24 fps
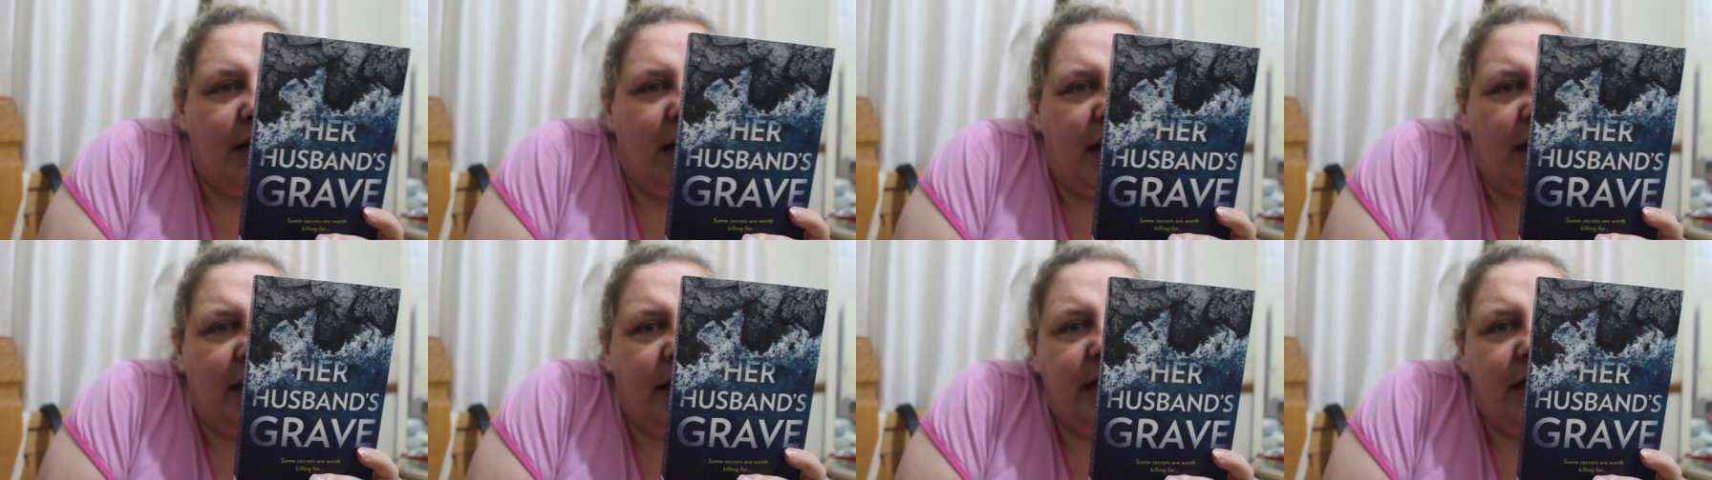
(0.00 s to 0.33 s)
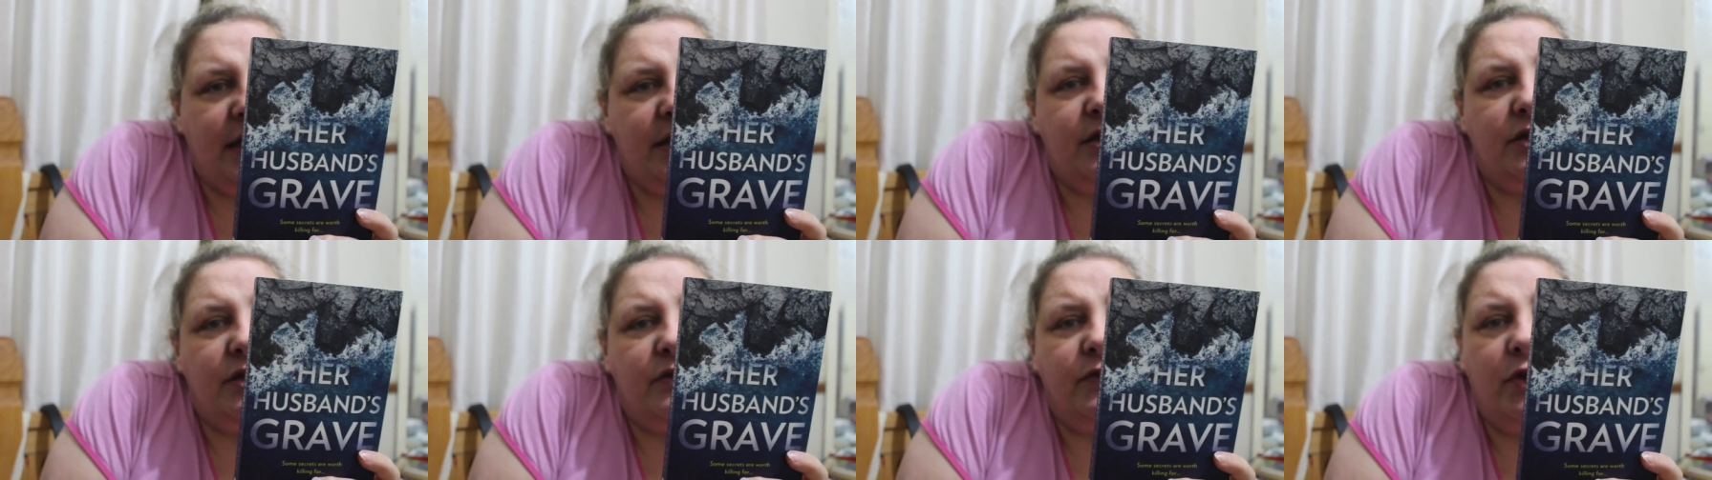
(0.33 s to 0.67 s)
A
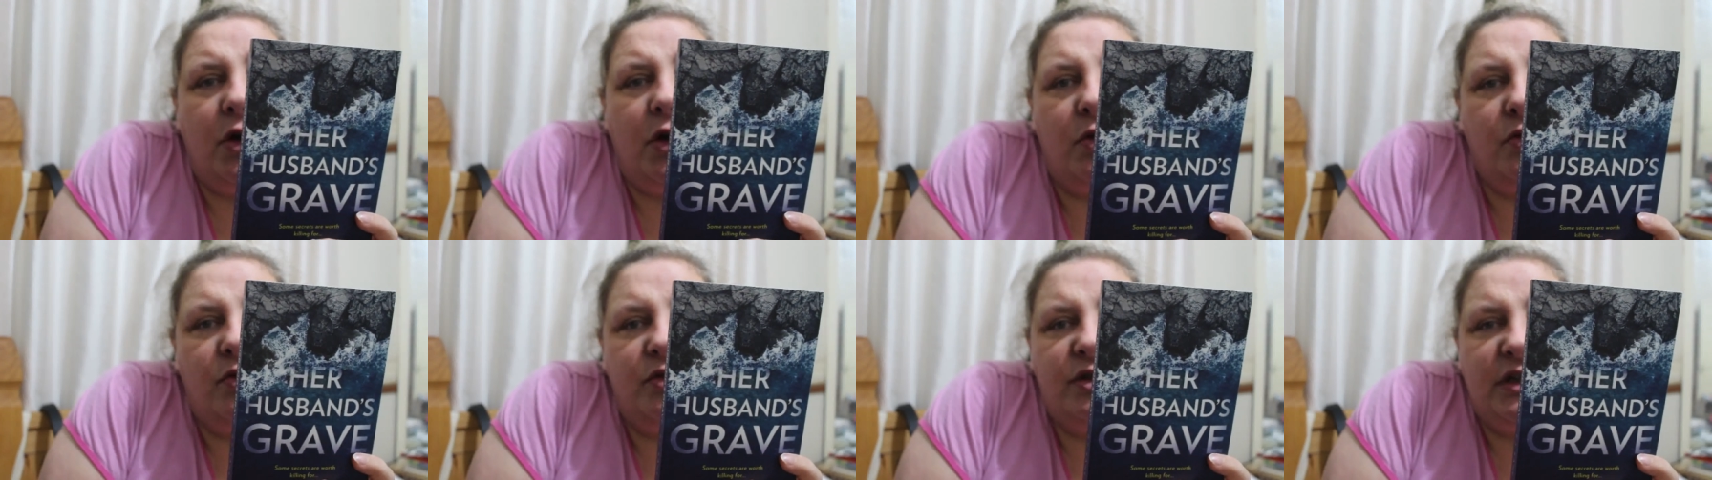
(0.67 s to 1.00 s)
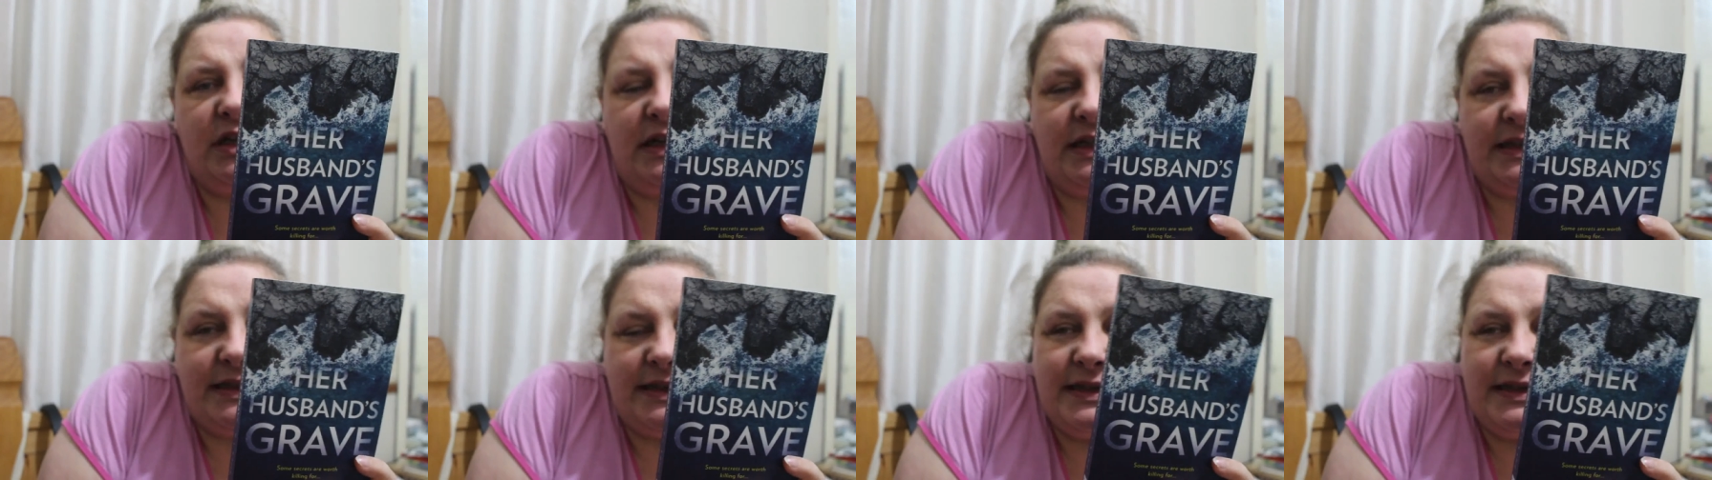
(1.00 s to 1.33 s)
hint of gold
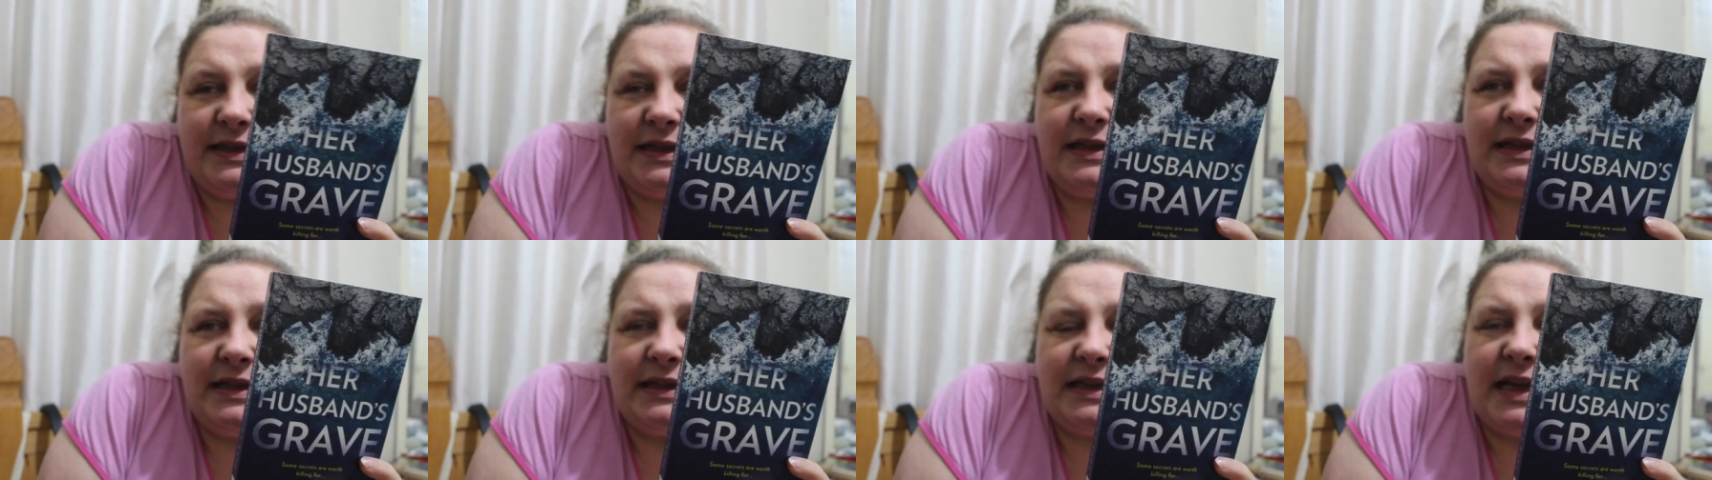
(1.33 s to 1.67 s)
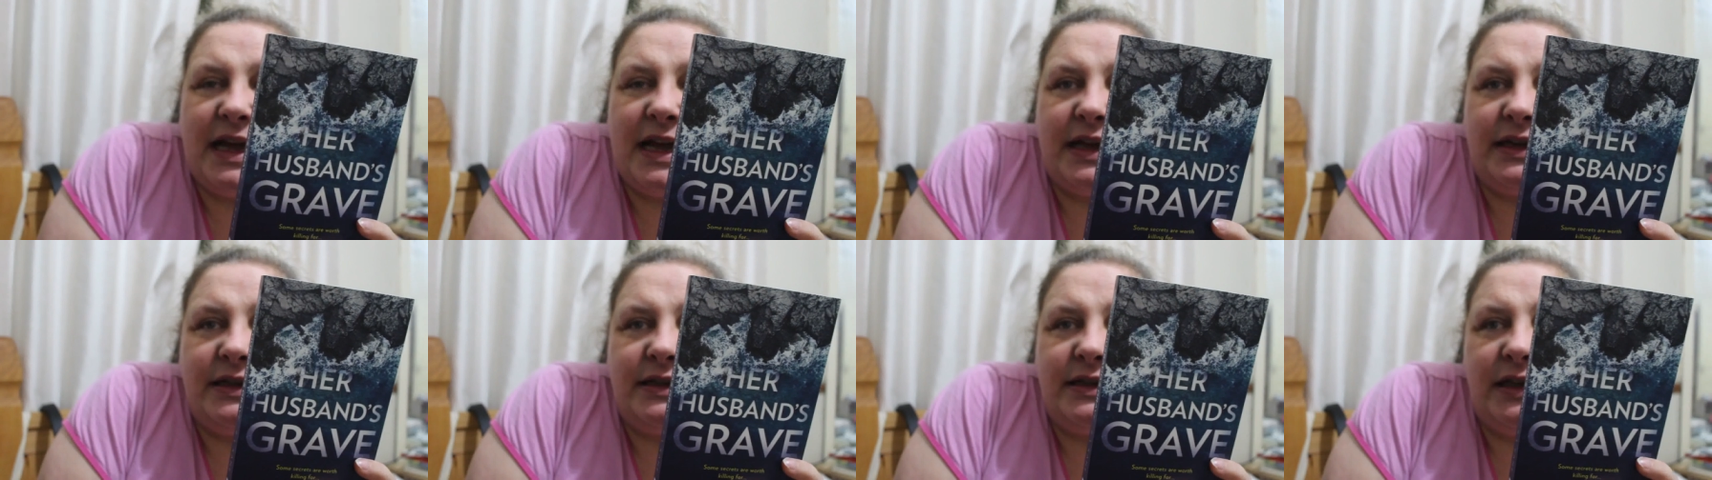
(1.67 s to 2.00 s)
glistened in the
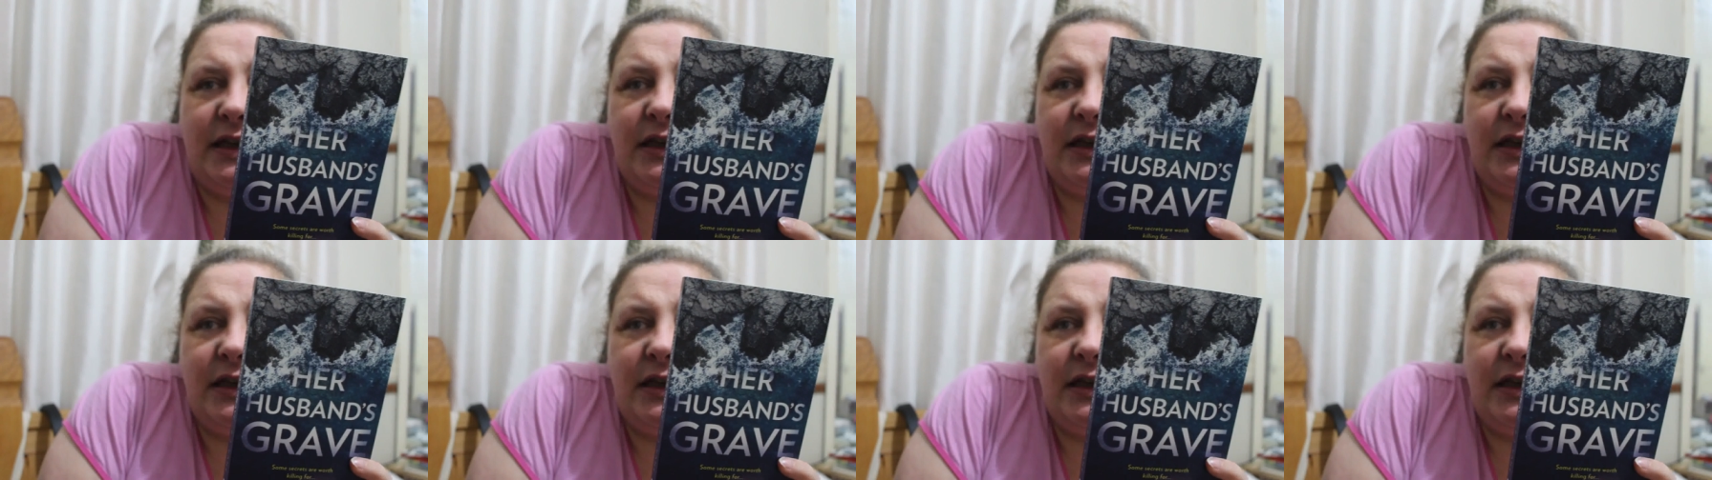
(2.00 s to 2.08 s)
sand.